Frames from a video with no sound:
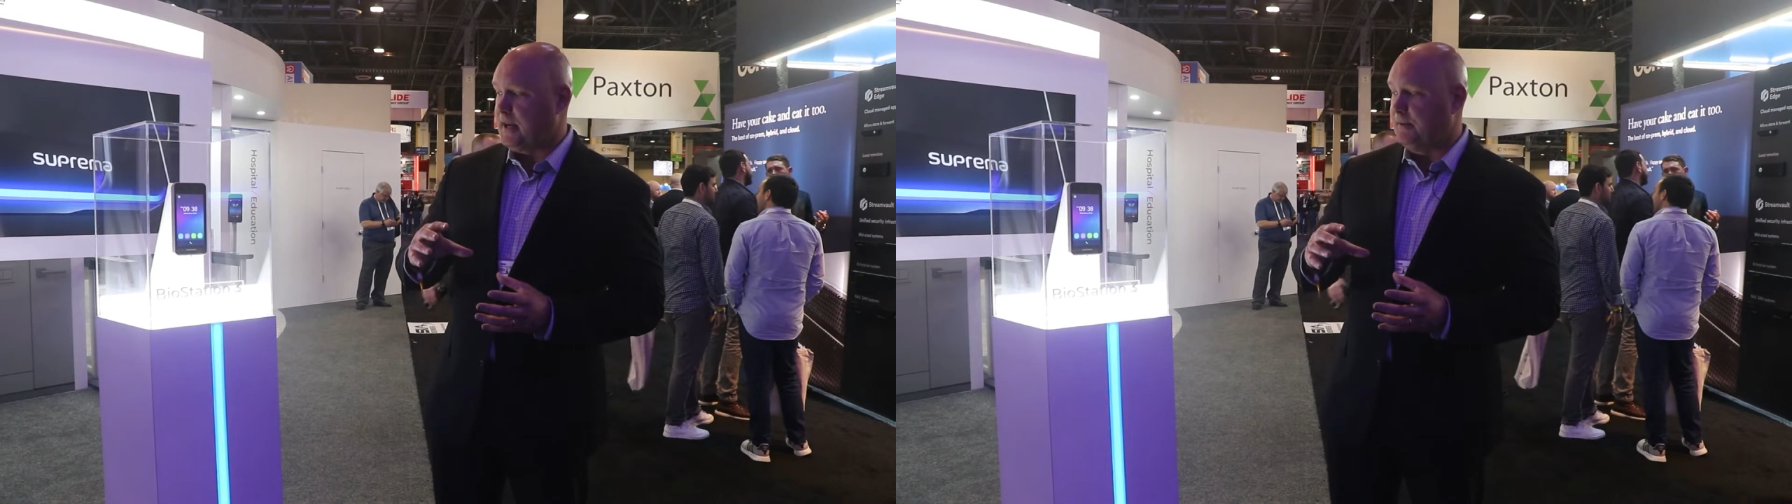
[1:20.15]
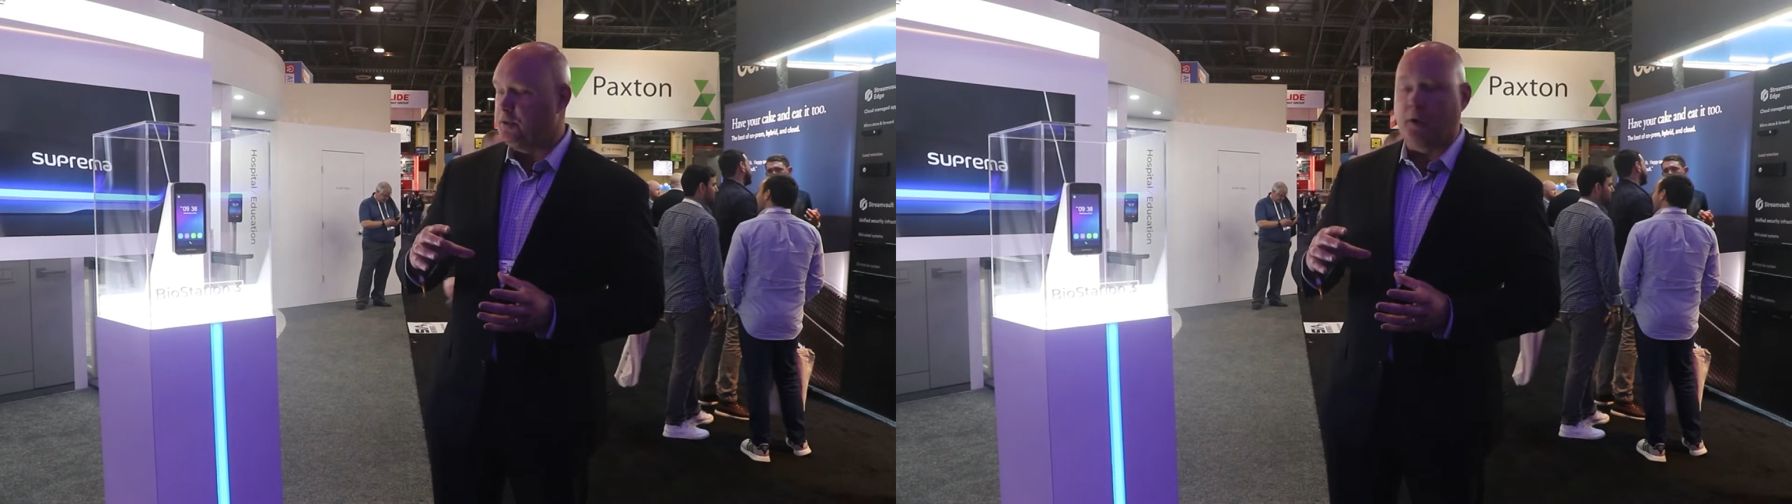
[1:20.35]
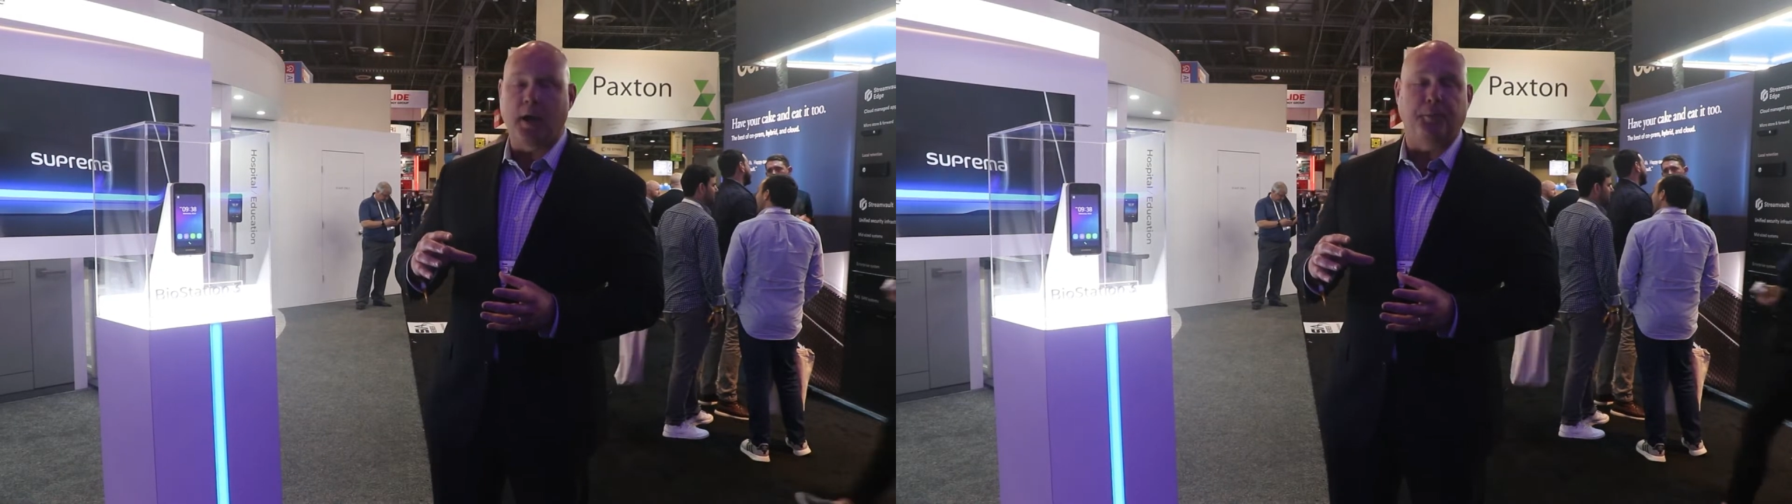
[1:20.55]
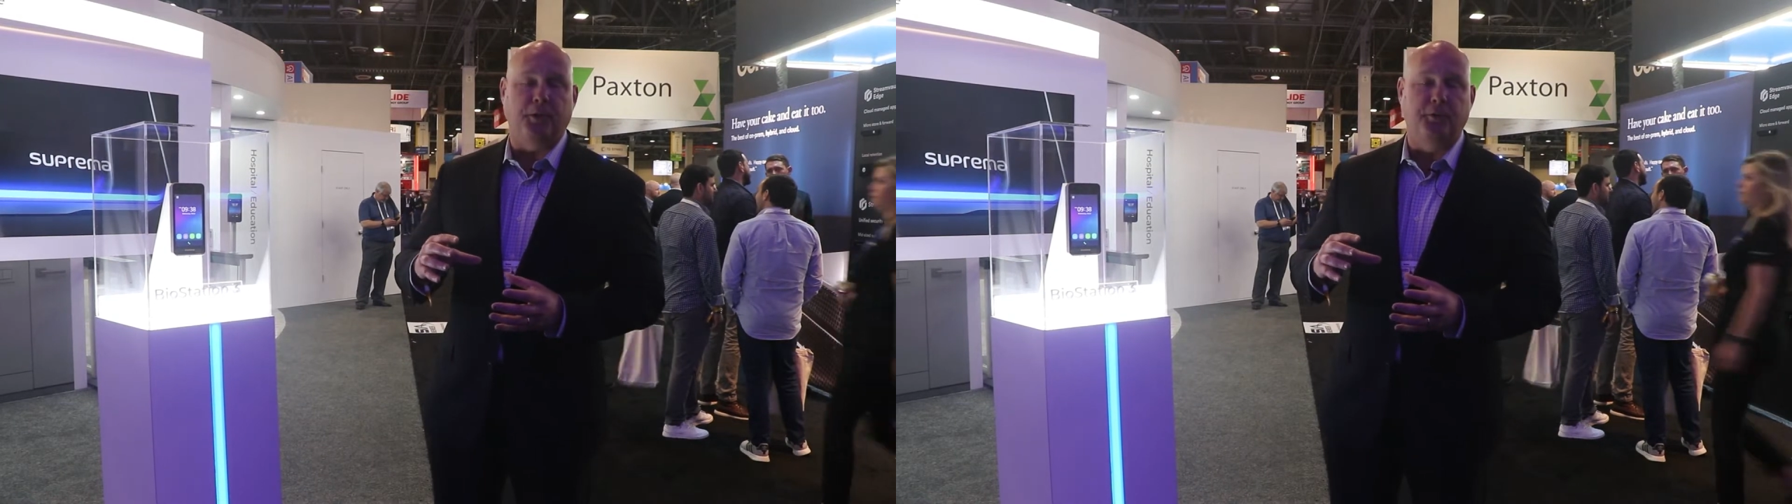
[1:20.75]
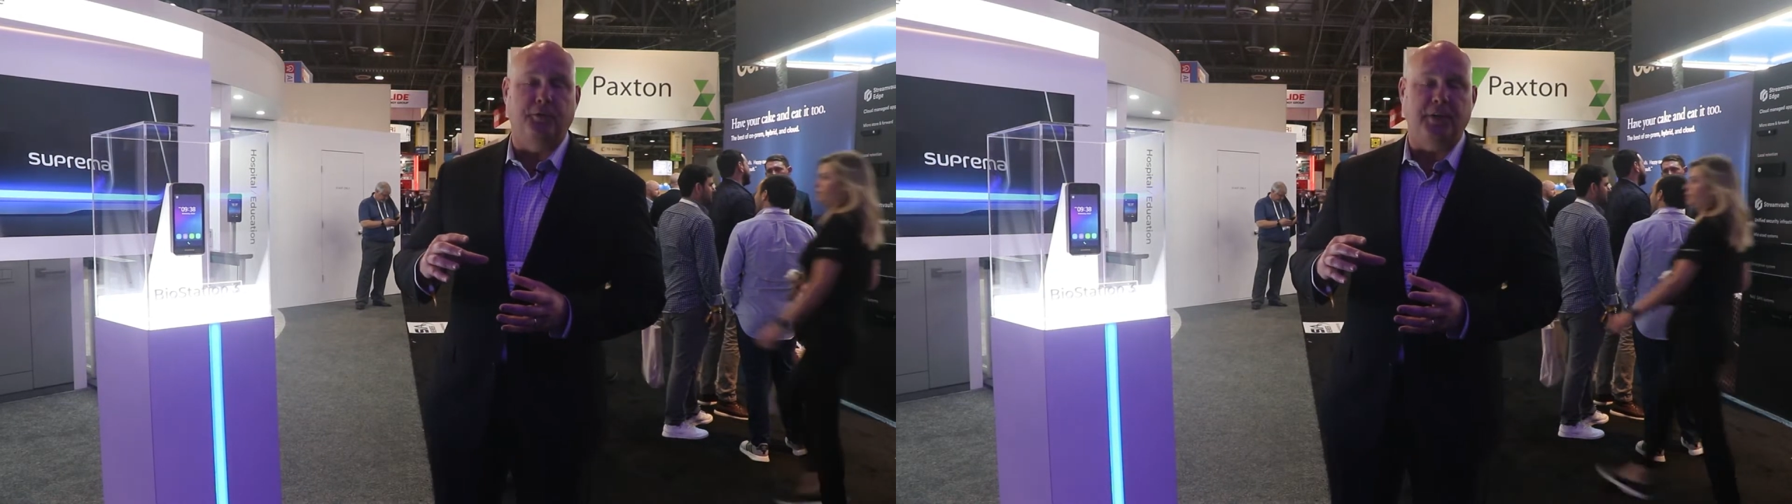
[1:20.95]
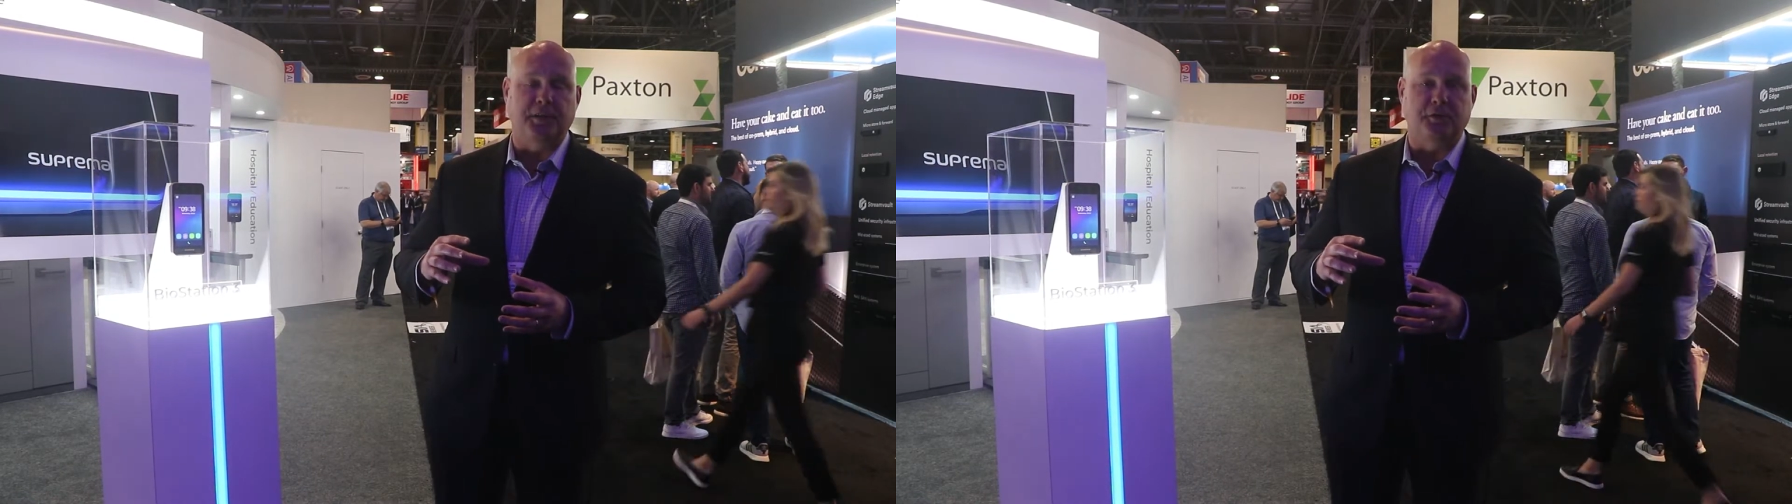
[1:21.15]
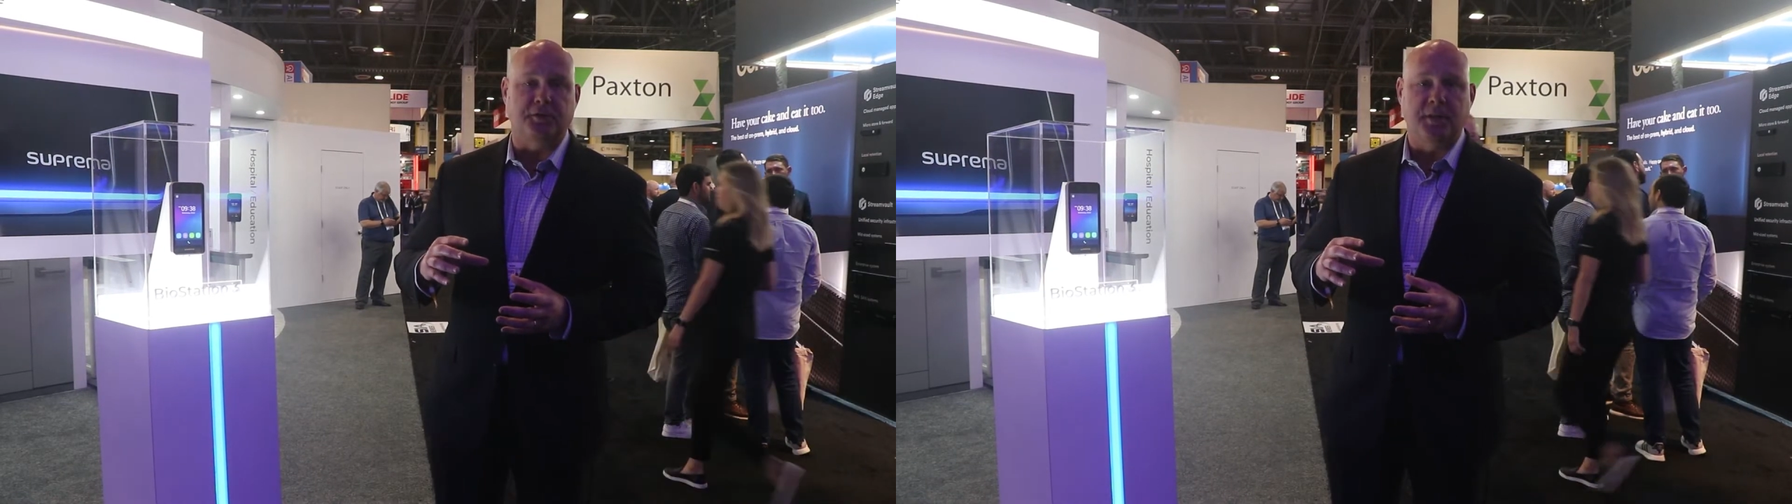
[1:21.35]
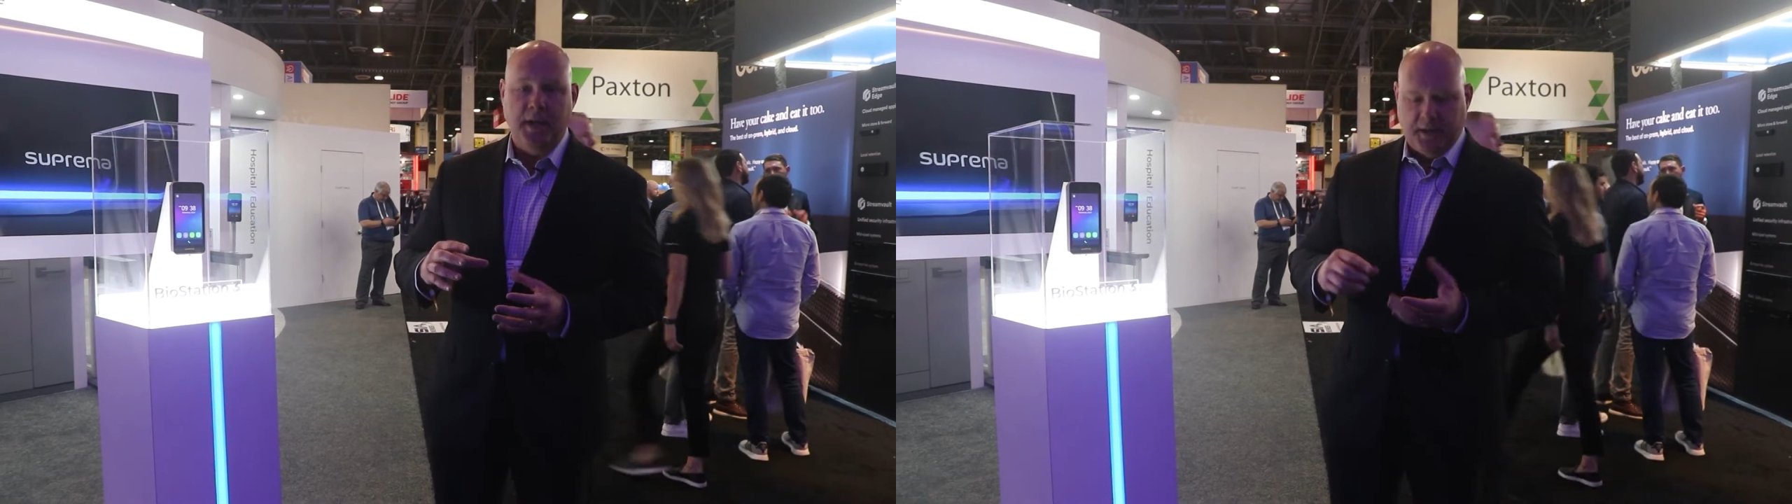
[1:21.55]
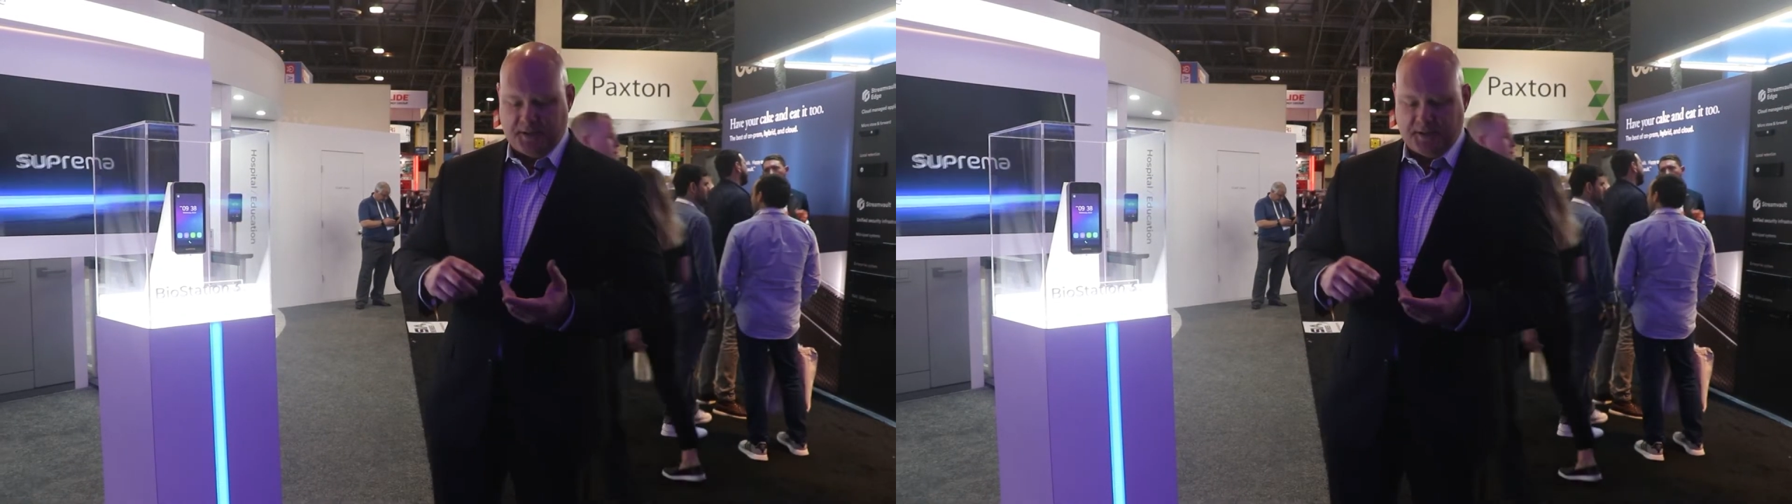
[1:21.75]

it gives you a couple of new features